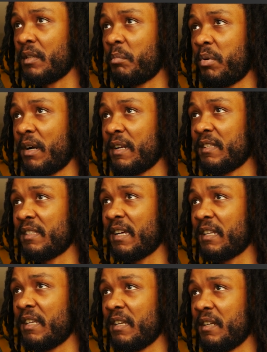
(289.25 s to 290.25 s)
part
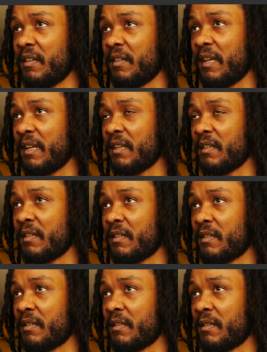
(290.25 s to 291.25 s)
inside the ear that
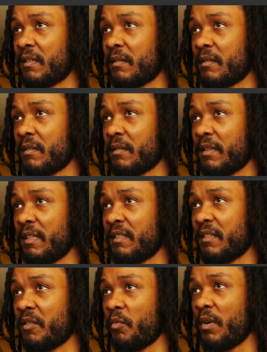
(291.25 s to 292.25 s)
gets
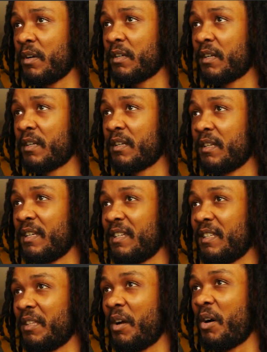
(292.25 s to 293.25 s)
it to work.
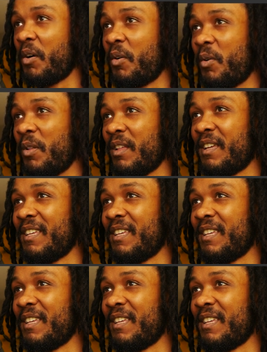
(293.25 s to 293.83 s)
The hole.